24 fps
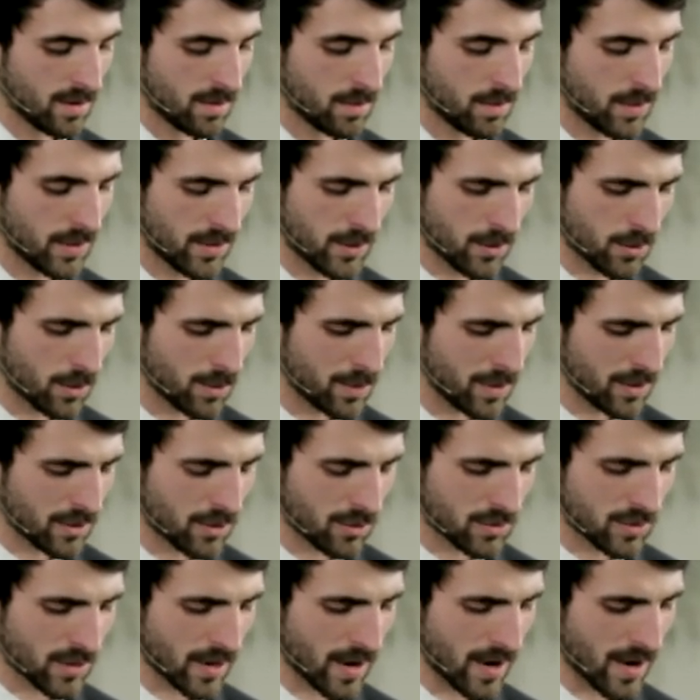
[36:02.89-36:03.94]
But there will be
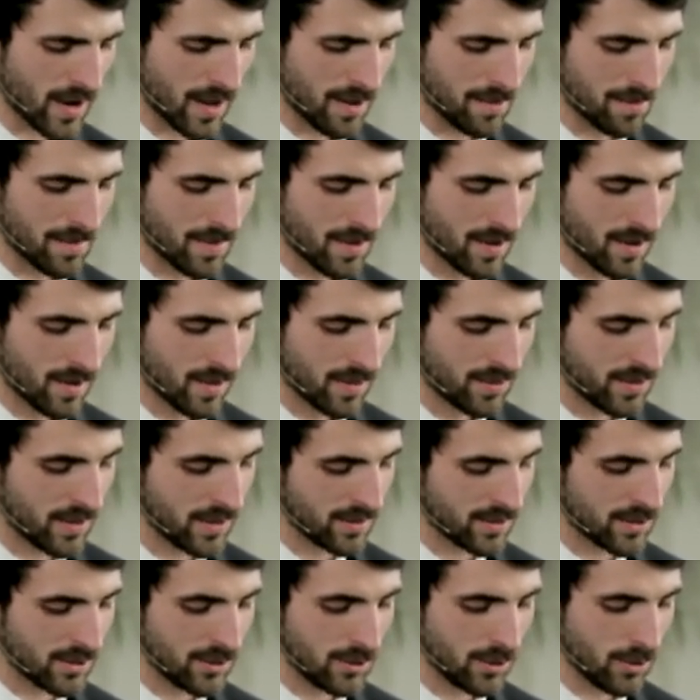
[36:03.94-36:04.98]
no time
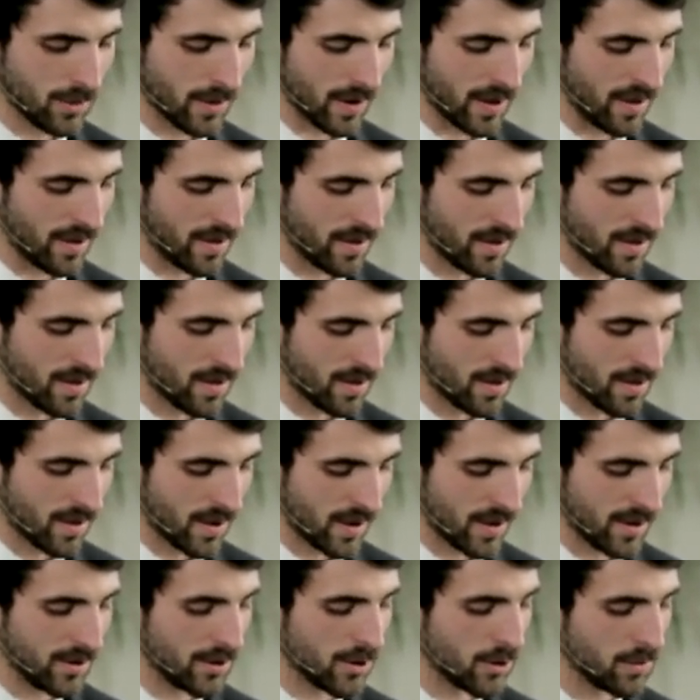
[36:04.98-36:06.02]
then to do it,
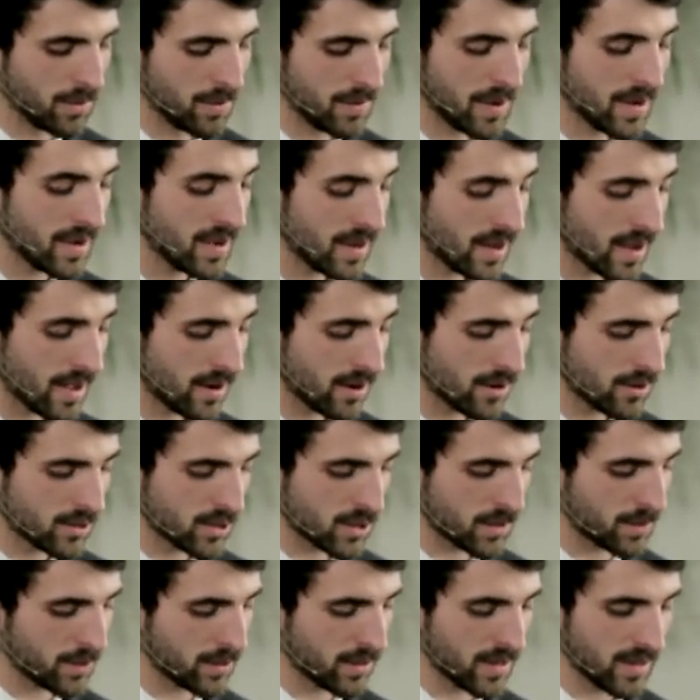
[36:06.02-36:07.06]
and no mediator
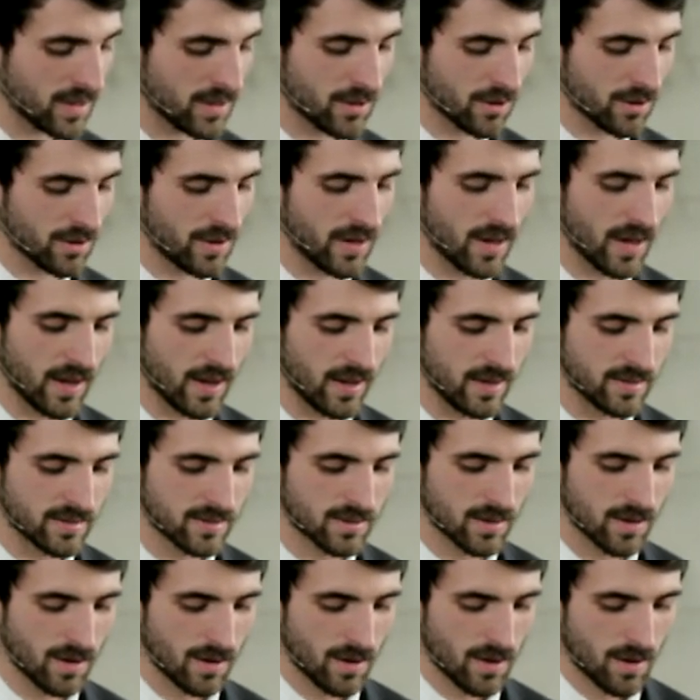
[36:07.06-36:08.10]
to plead their
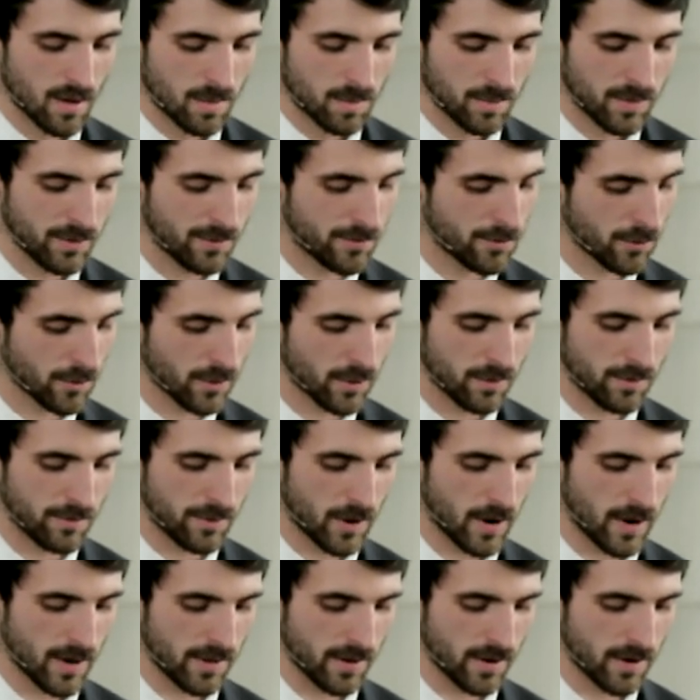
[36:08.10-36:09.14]
case before the
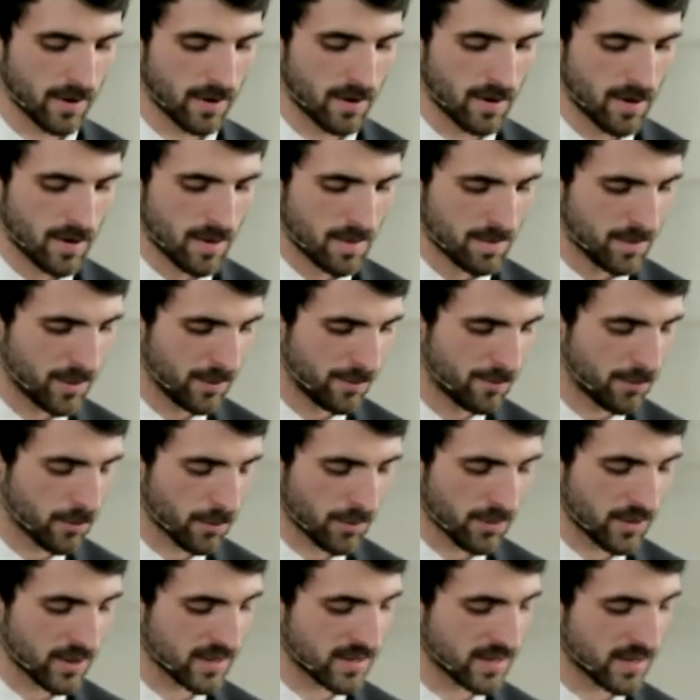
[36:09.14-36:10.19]
Father.
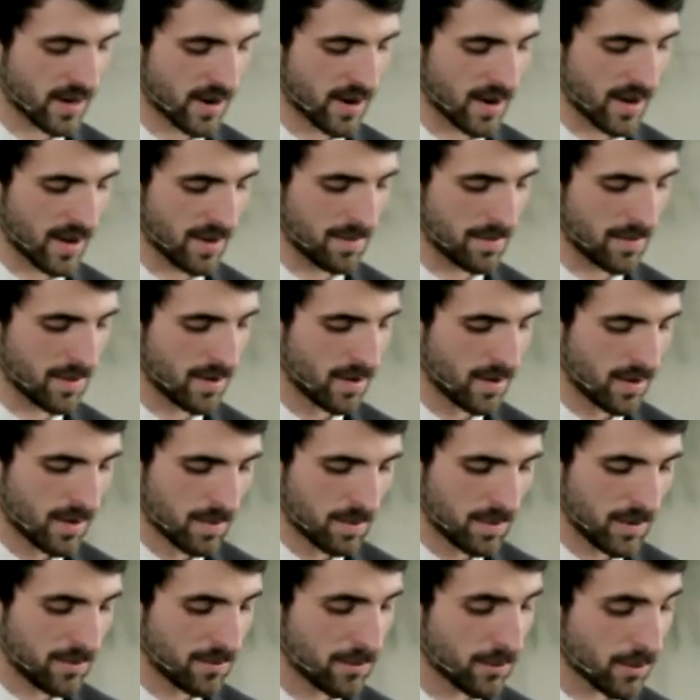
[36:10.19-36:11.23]
Before this time,
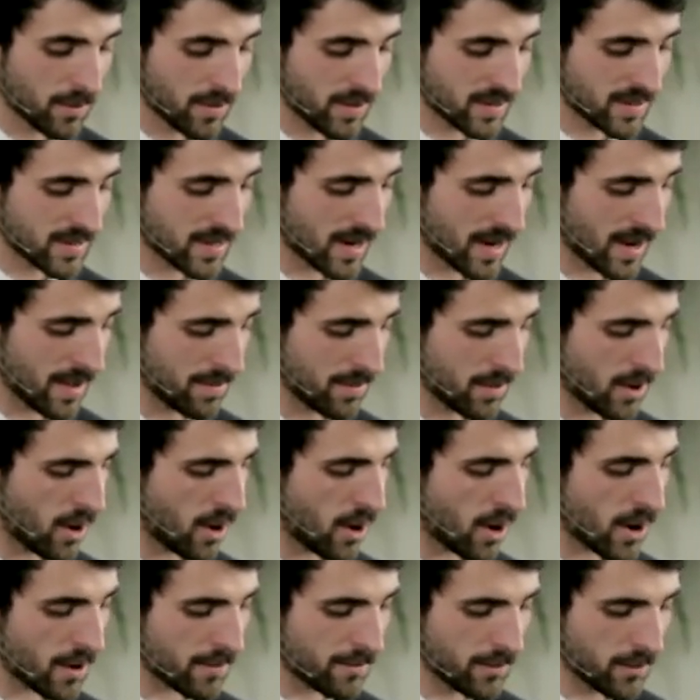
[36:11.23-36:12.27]
before this time, the
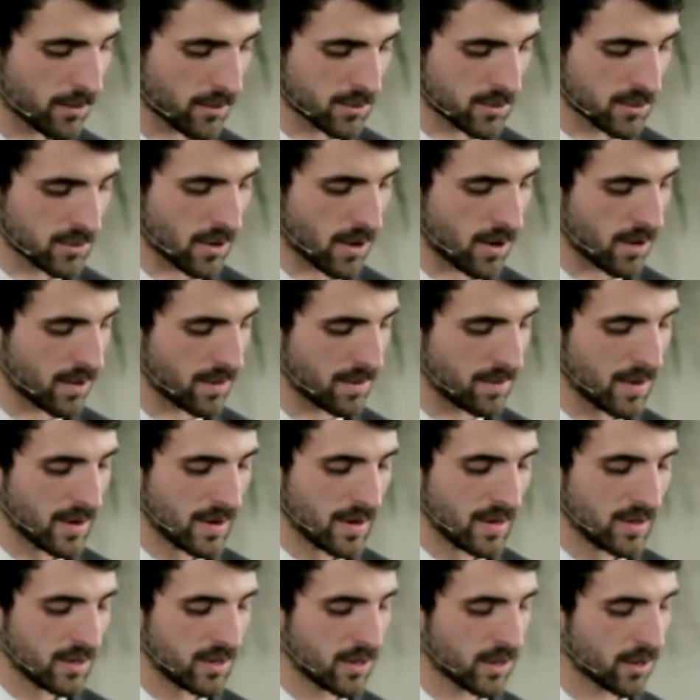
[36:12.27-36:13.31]
awful solemn
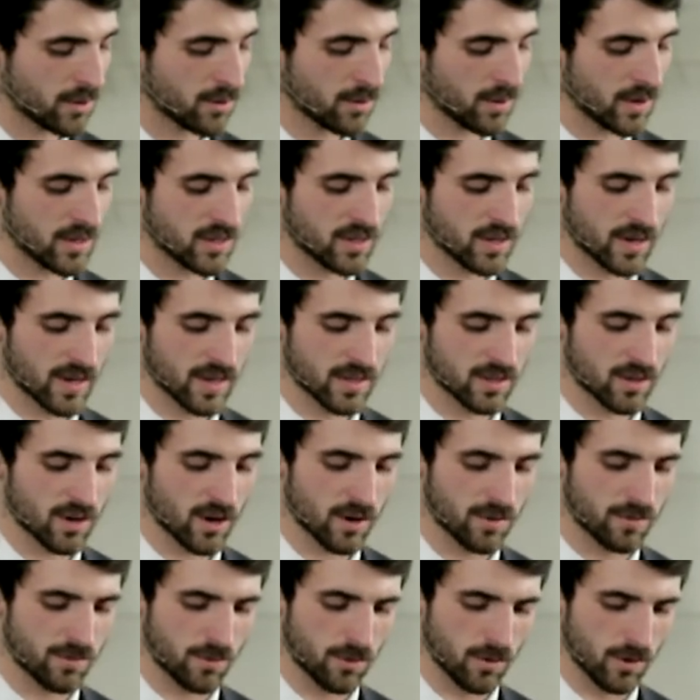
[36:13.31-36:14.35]
declaration has
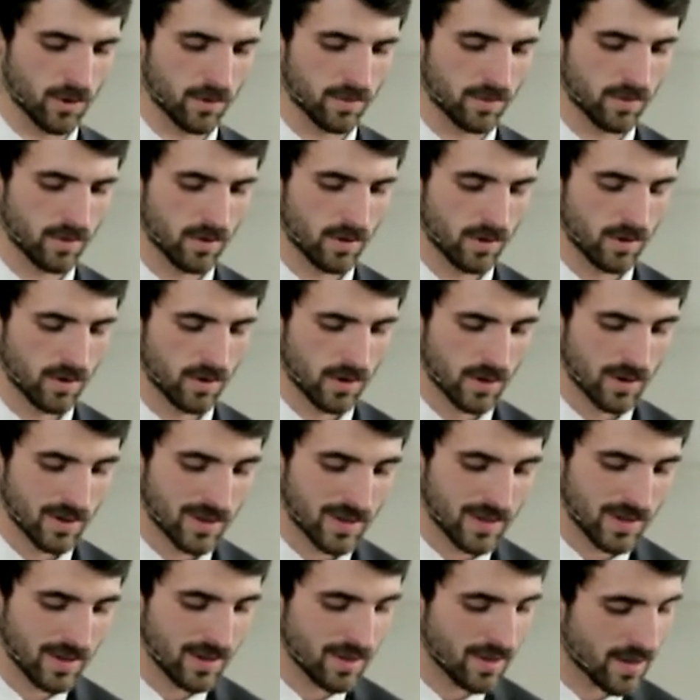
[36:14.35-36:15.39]
gone forth.
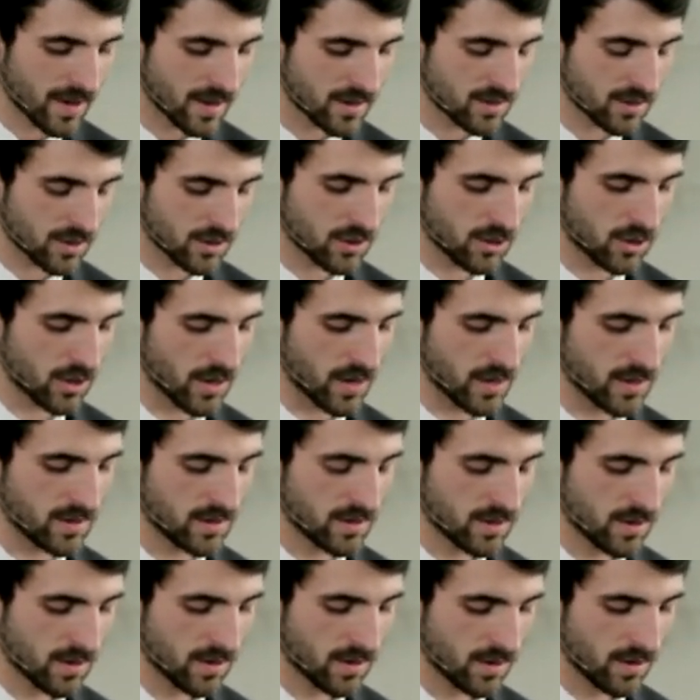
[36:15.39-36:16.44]
He that is
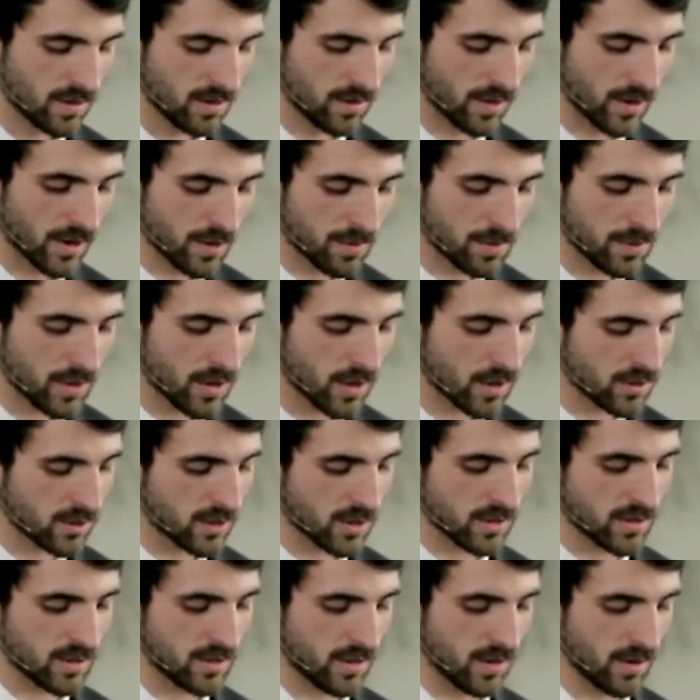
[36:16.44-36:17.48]
unjust, let him be
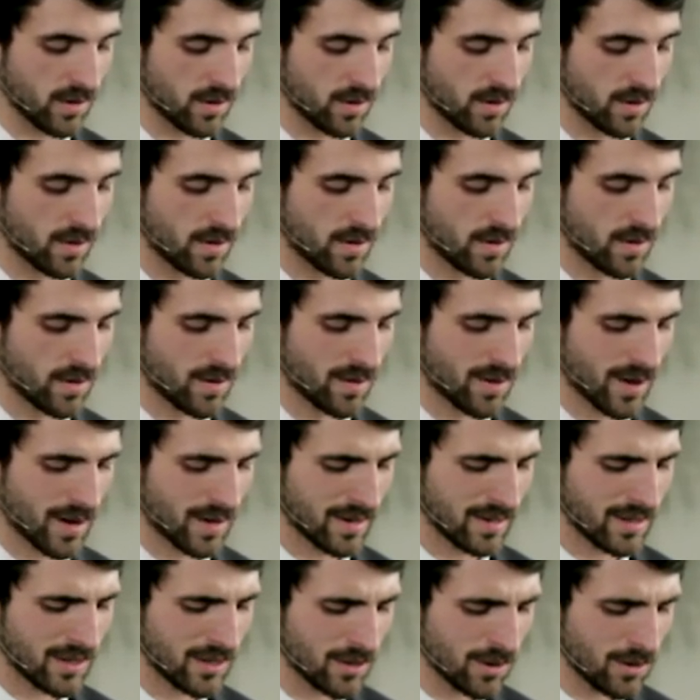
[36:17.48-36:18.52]
unjust still.
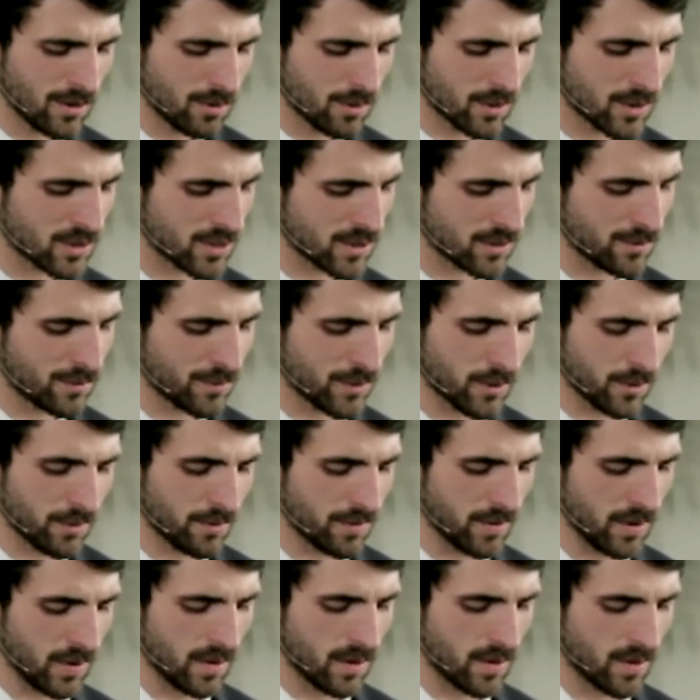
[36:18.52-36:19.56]
And he which is
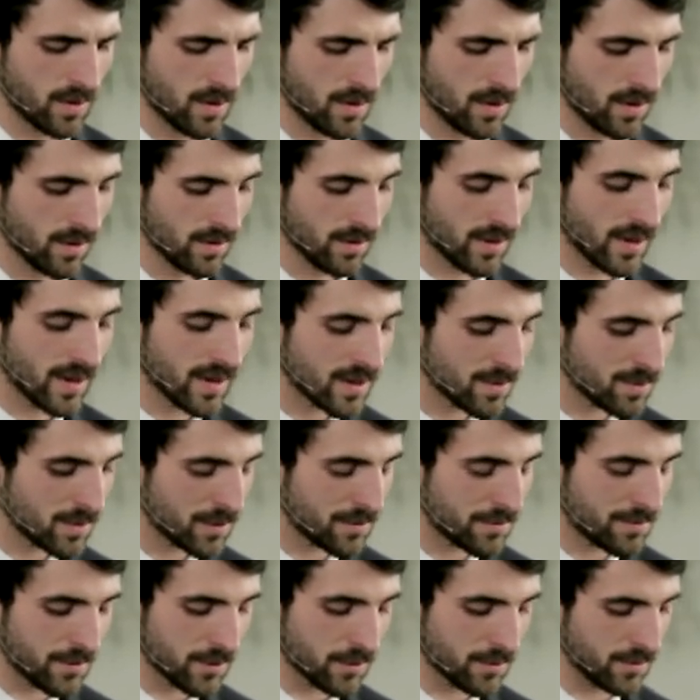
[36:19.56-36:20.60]
filthy, let him
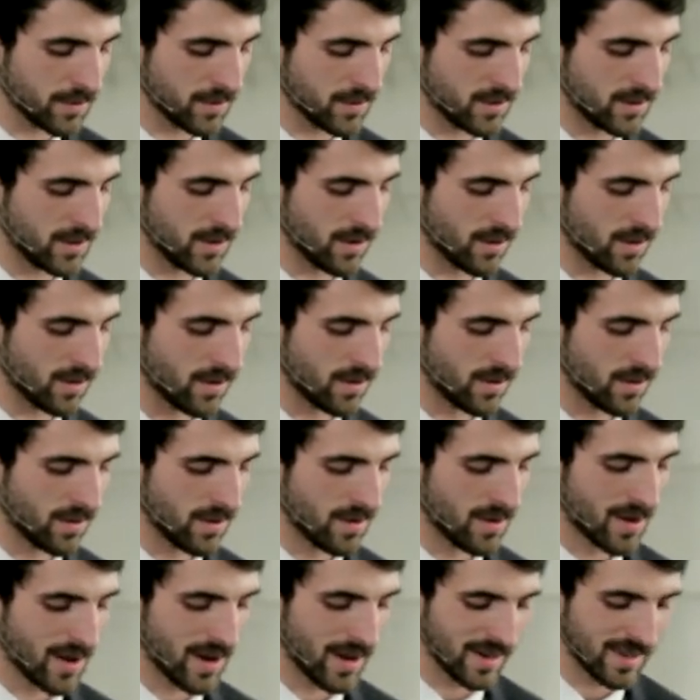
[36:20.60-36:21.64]
be filthy still.
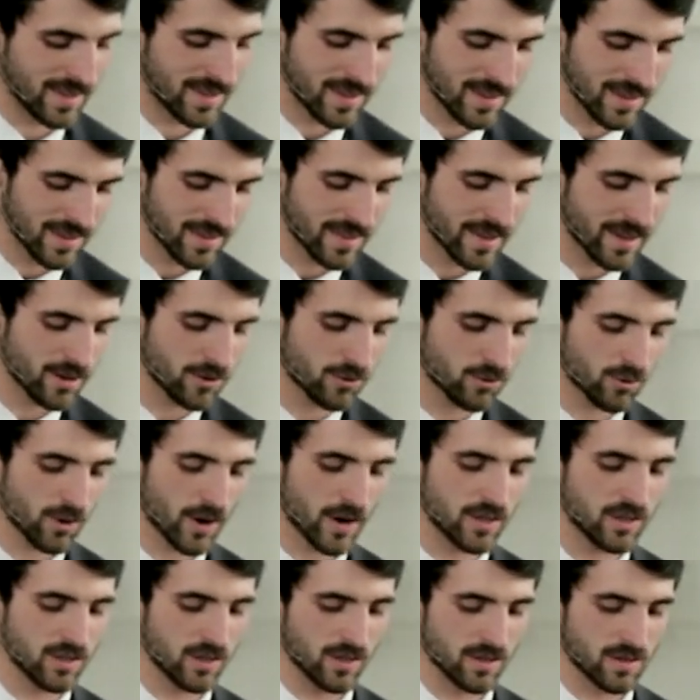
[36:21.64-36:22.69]
And he that is
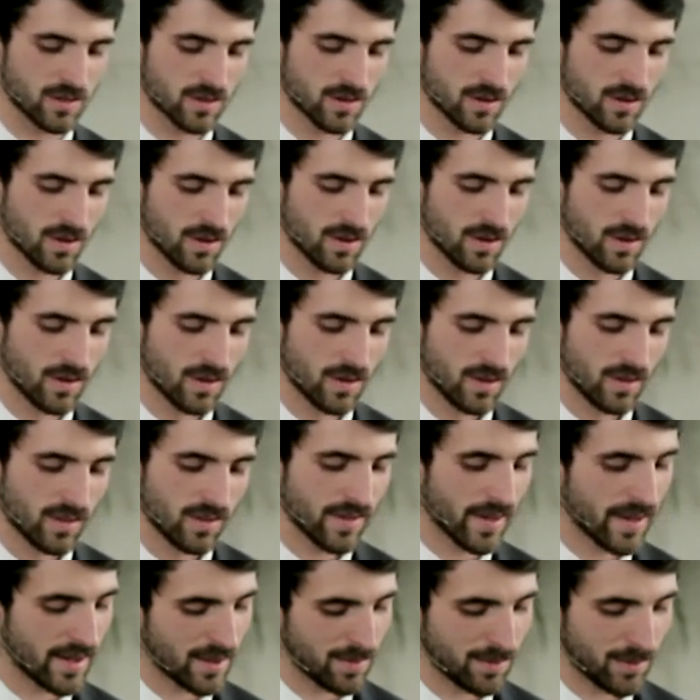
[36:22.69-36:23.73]
righteous,
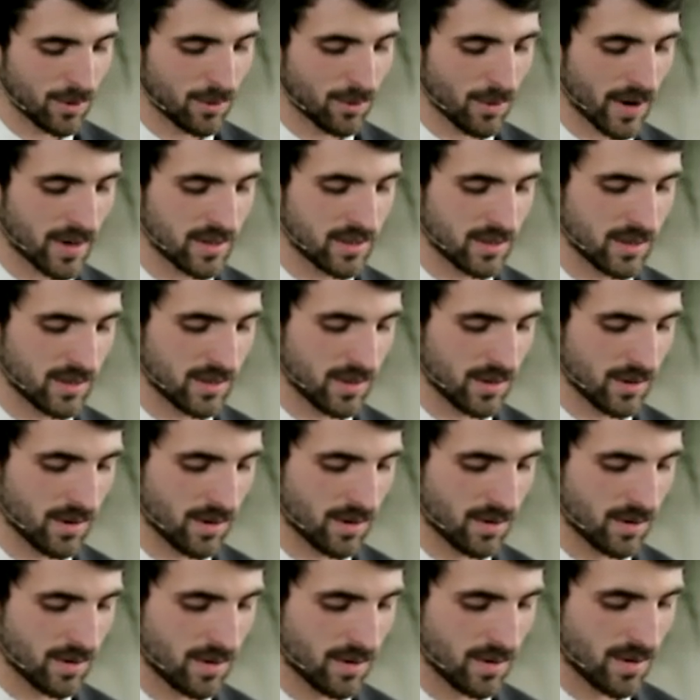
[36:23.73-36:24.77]
let him be righteous still.